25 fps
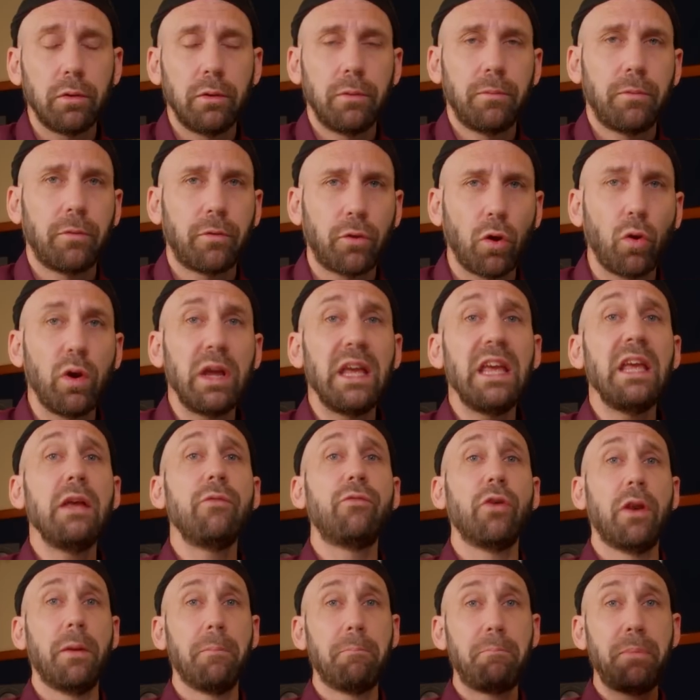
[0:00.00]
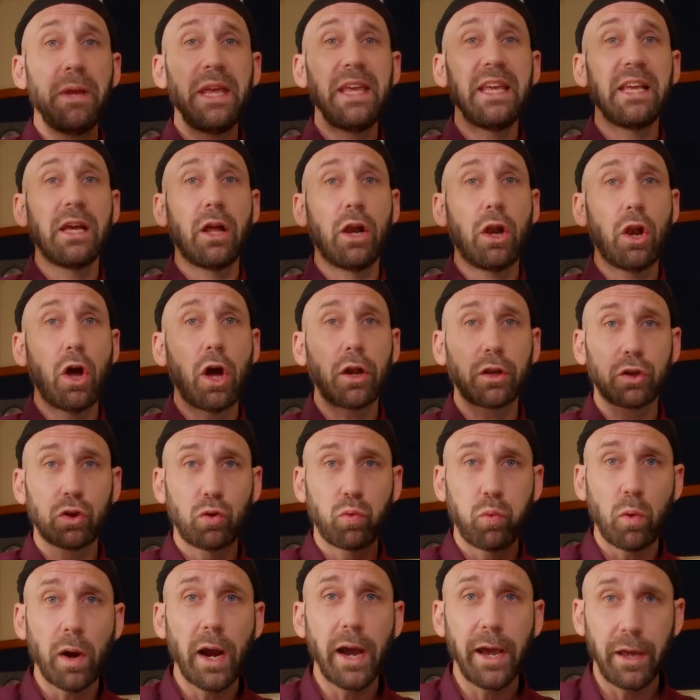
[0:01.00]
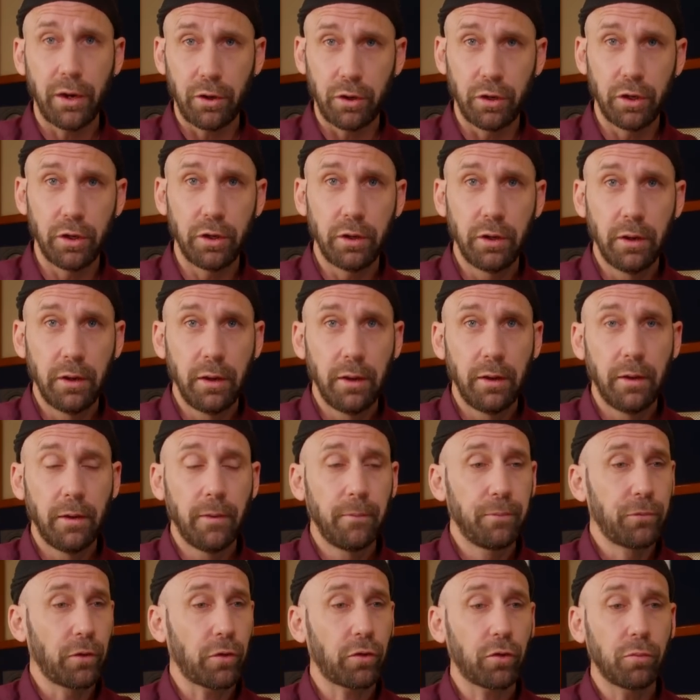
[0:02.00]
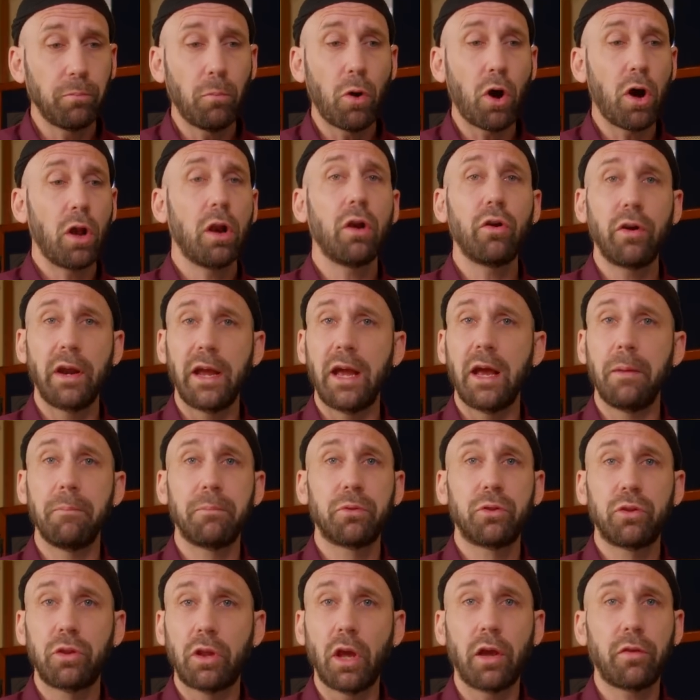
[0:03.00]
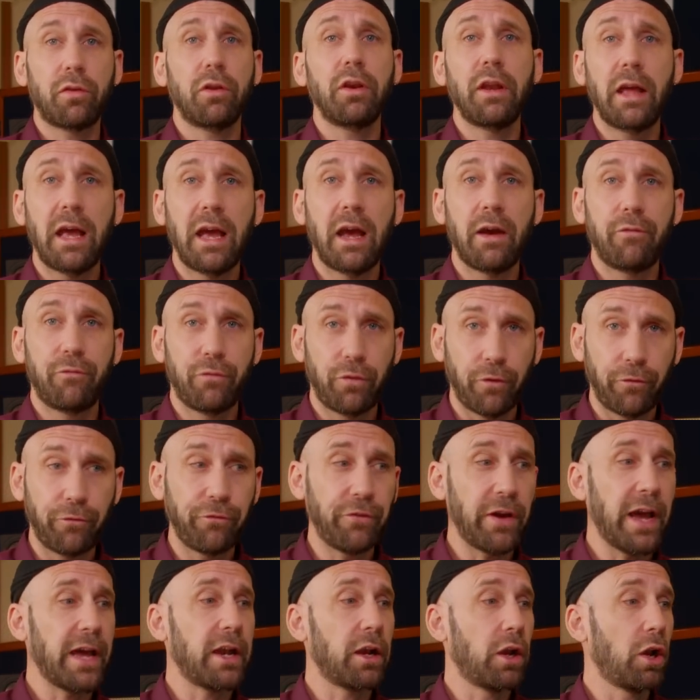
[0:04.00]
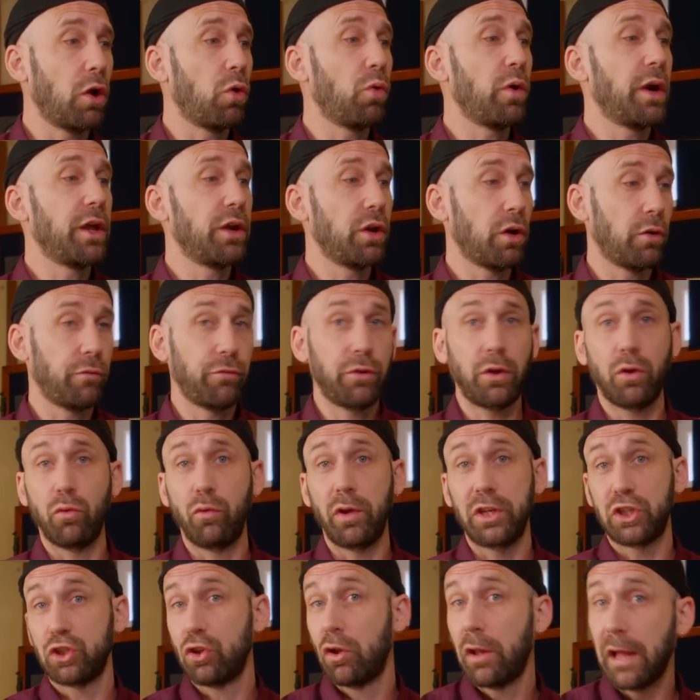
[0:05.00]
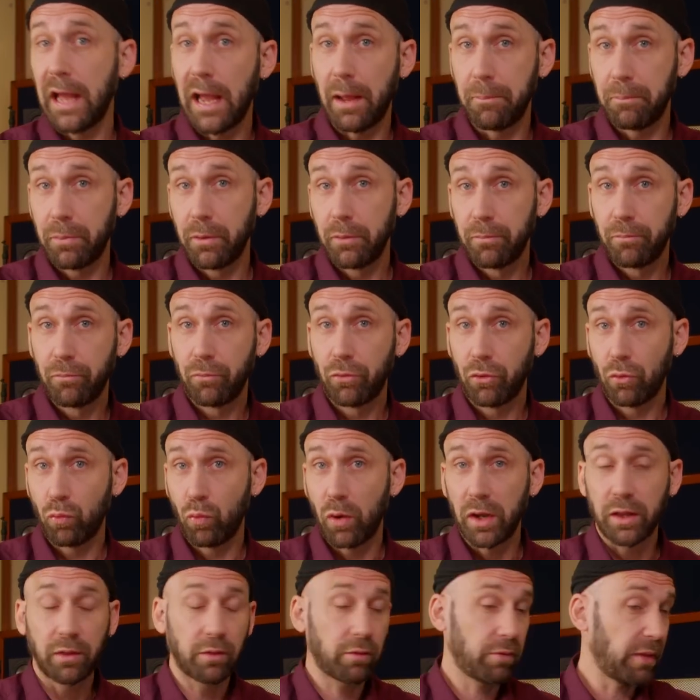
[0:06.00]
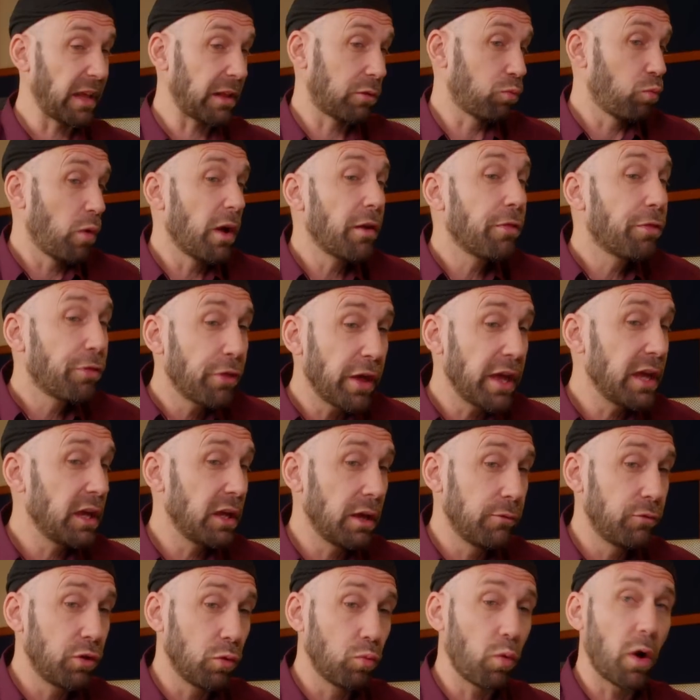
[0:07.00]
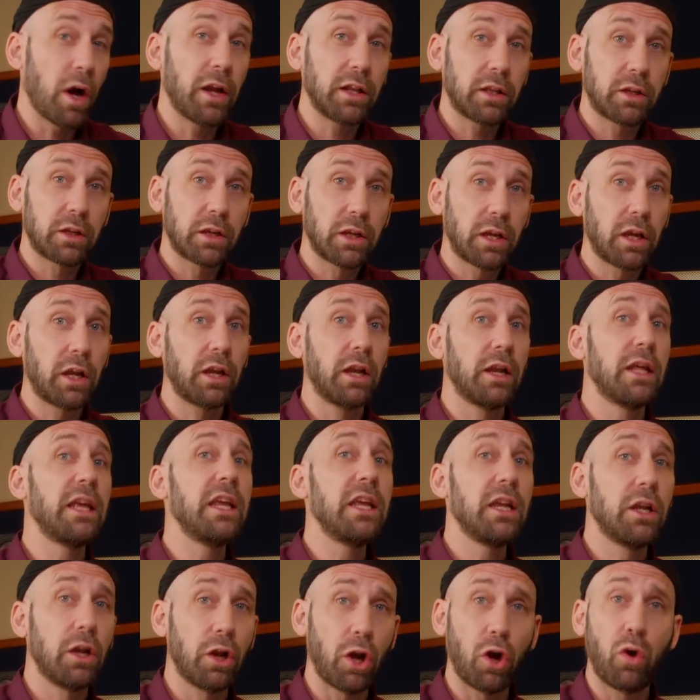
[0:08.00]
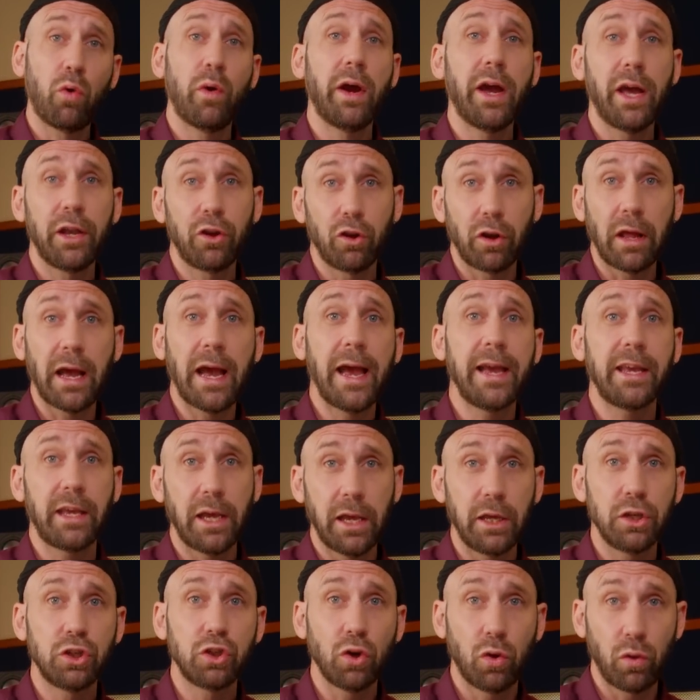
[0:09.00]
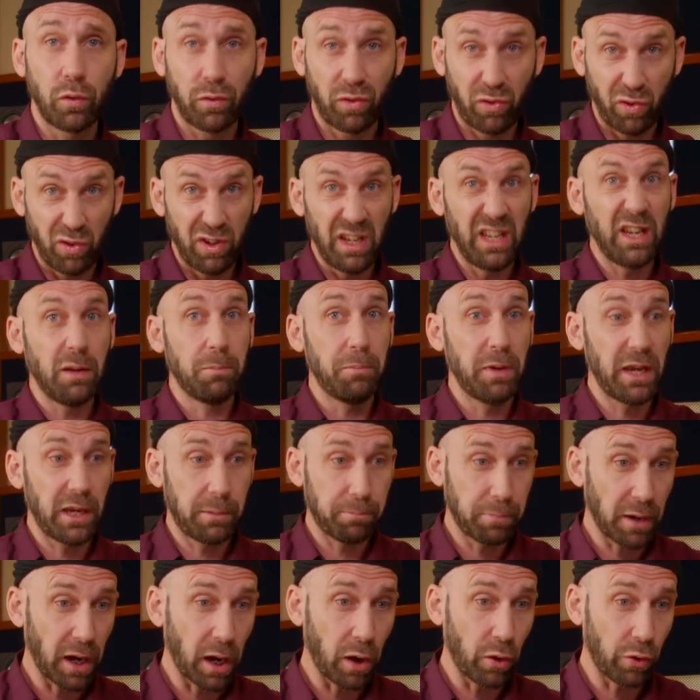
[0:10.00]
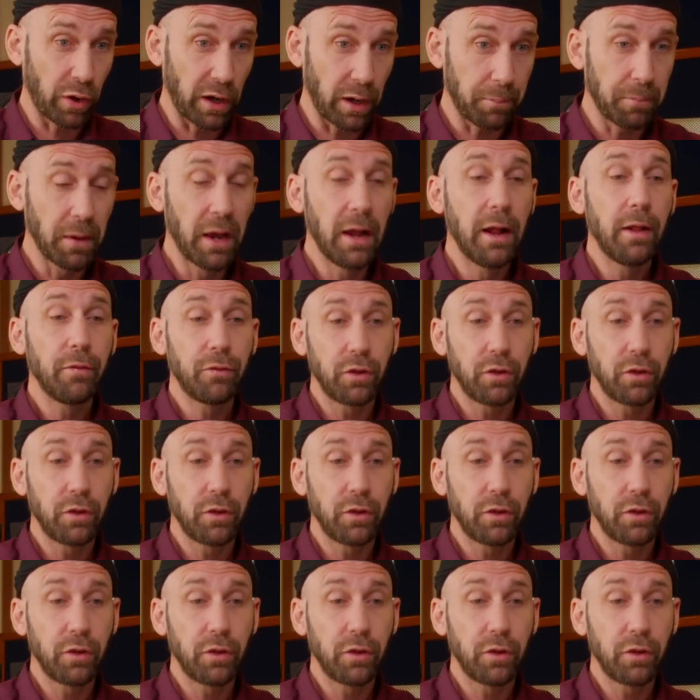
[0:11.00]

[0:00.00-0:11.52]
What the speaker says: So even being a lot quieter, the smaller amp doesn't have the fat low end of the original amp. So that's one thing. If you want clean low end and high gain tones, you need a big power amp.